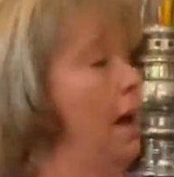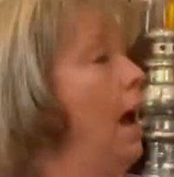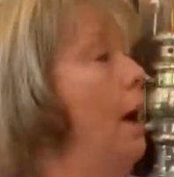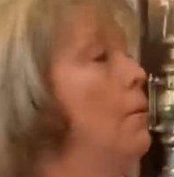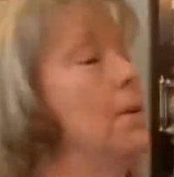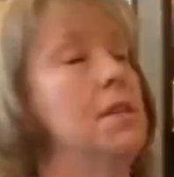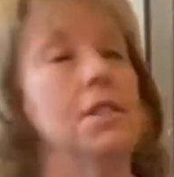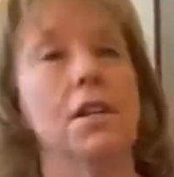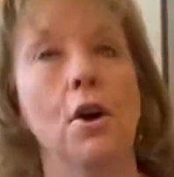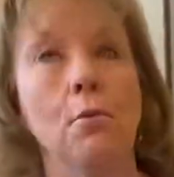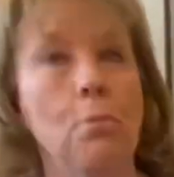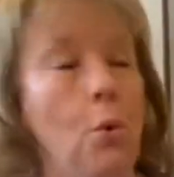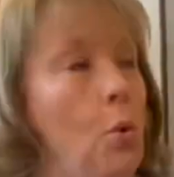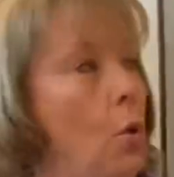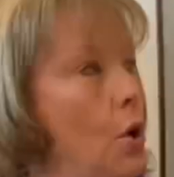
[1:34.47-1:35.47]
I was so
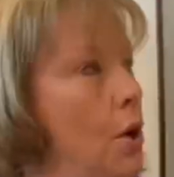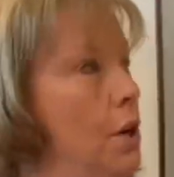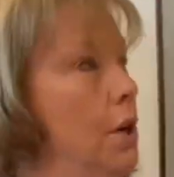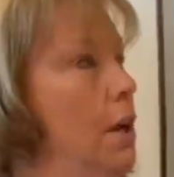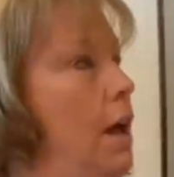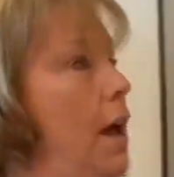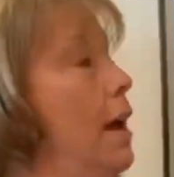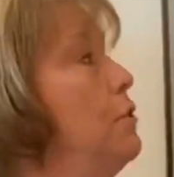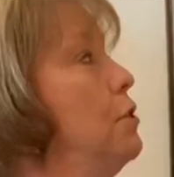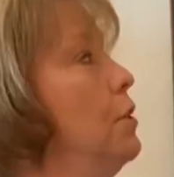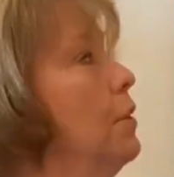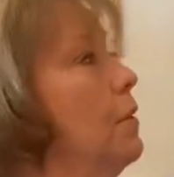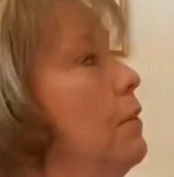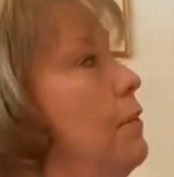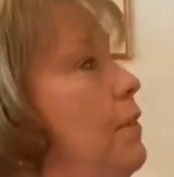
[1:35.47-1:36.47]
bored. I took
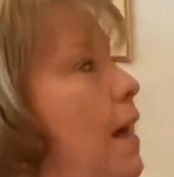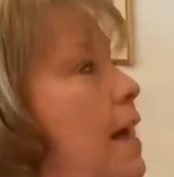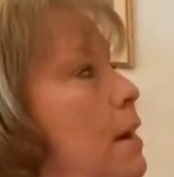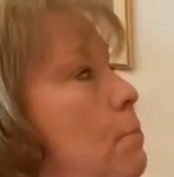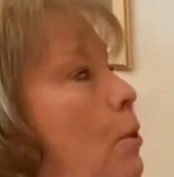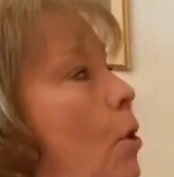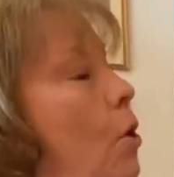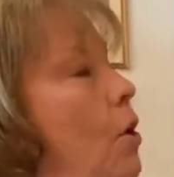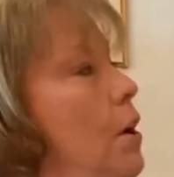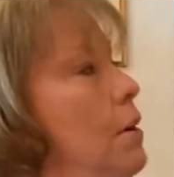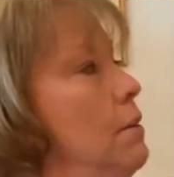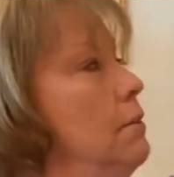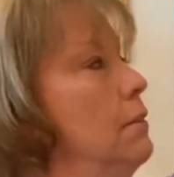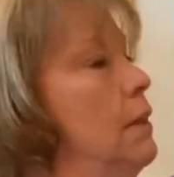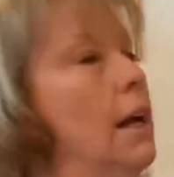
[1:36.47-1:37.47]
that apart,
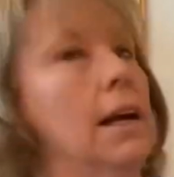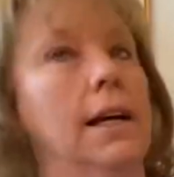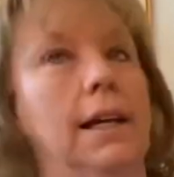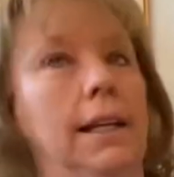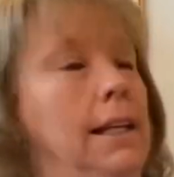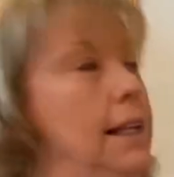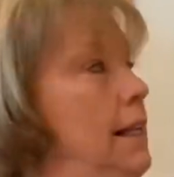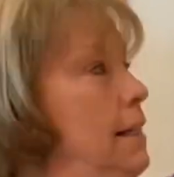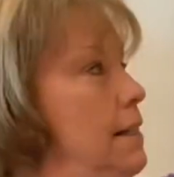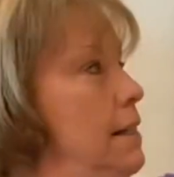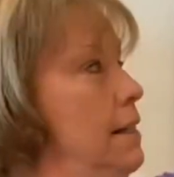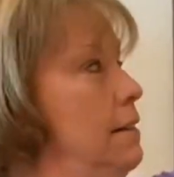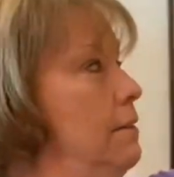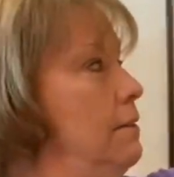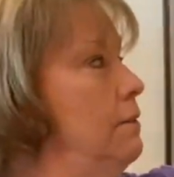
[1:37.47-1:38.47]
cleaned it,
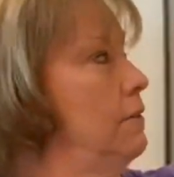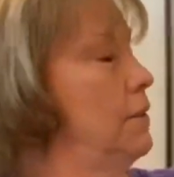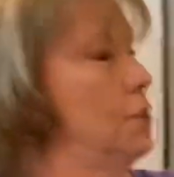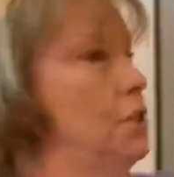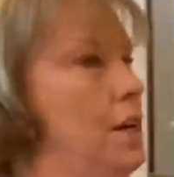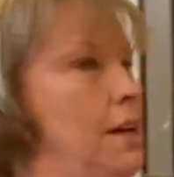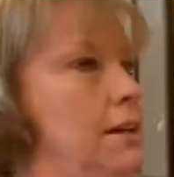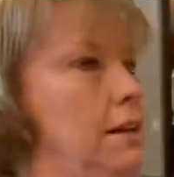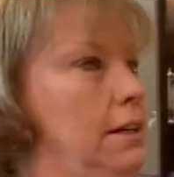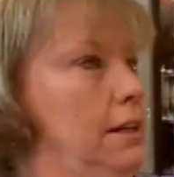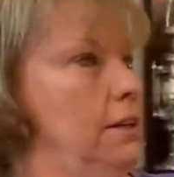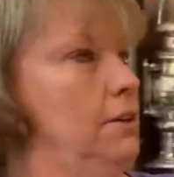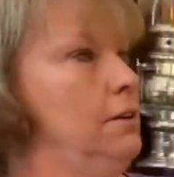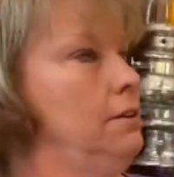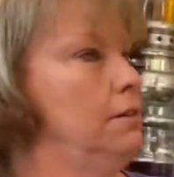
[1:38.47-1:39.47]
the
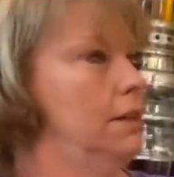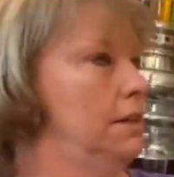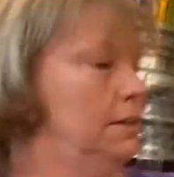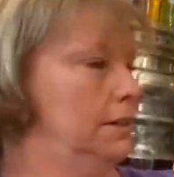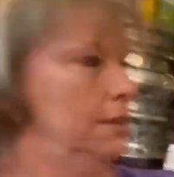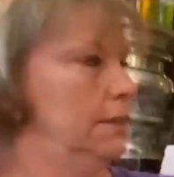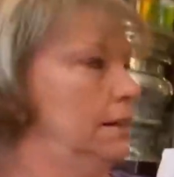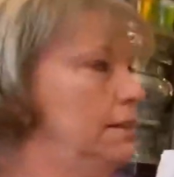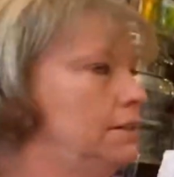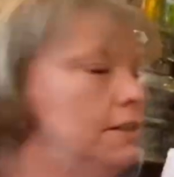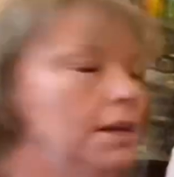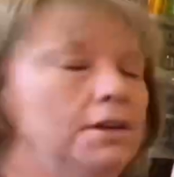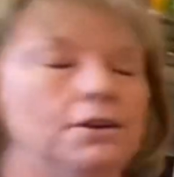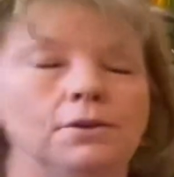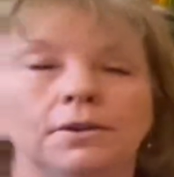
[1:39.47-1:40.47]
chandelier. So
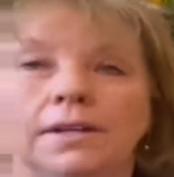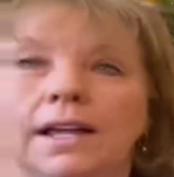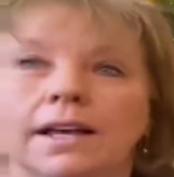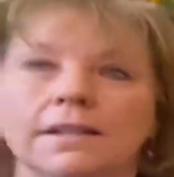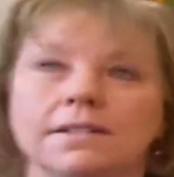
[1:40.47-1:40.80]
Shan yes. you